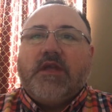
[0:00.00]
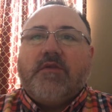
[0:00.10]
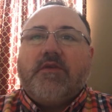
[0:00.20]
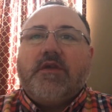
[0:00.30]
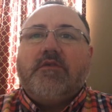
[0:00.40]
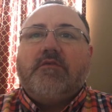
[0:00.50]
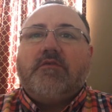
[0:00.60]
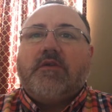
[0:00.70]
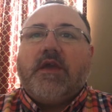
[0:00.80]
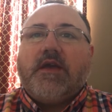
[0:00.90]
That way
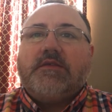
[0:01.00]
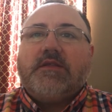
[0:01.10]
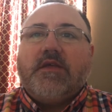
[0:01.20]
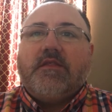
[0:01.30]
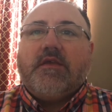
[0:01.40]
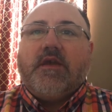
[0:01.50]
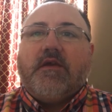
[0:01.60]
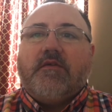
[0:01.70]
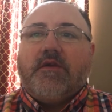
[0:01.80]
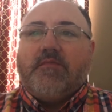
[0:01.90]
you'll cast that thing
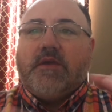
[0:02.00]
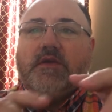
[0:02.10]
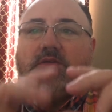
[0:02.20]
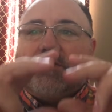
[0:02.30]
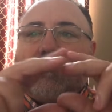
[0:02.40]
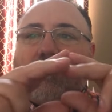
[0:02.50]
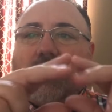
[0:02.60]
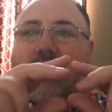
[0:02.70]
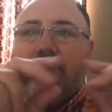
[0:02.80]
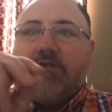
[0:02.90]
out, and because it's a
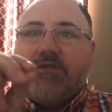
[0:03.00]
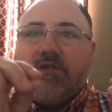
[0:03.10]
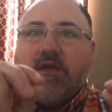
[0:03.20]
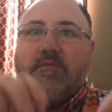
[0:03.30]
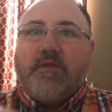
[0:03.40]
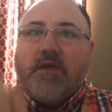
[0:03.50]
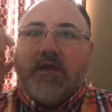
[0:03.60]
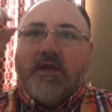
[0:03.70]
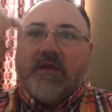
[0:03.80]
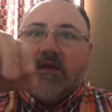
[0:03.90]
pyramid shape,
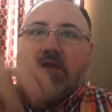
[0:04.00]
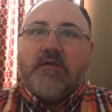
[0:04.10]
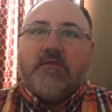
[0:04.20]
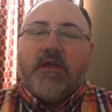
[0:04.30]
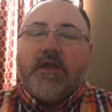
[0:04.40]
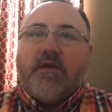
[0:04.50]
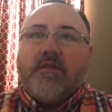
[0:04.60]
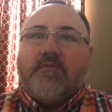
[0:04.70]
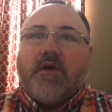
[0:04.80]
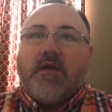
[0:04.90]
it'll lay on
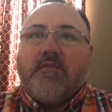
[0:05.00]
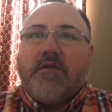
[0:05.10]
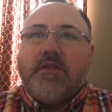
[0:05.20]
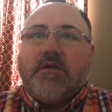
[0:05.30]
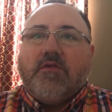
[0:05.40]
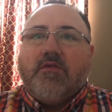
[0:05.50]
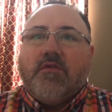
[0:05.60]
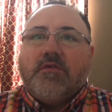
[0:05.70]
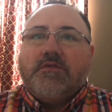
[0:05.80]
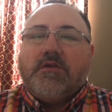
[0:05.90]
the bottom and the
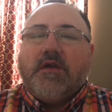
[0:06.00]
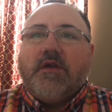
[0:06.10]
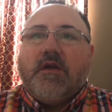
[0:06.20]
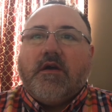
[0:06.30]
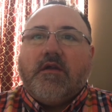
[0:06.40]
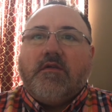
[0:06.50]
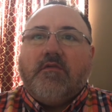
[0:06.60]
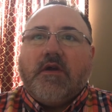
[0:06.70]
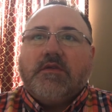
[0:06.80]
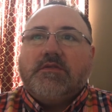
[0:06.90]
corners will get caught on
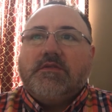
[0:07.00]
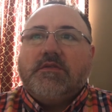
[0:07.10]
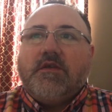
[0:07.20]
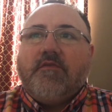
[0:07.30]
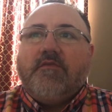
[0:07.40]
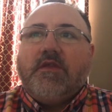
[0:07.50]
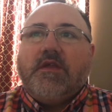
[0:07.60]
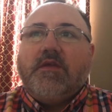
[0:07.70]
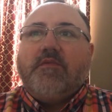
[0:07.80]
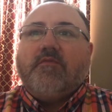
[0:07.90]
rocks and stuff and
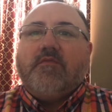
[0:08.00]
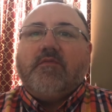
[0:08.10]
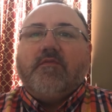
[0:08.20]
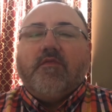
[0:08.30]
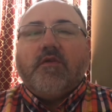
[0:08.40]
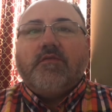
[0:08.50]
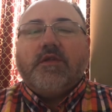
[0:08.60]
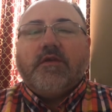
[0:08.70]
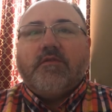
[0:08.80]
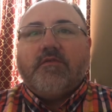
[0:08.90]
keep it from floating
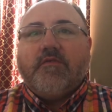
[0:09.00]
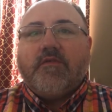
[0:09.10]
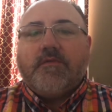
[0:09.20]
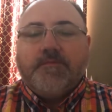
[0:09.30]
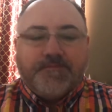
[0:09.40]
down the river.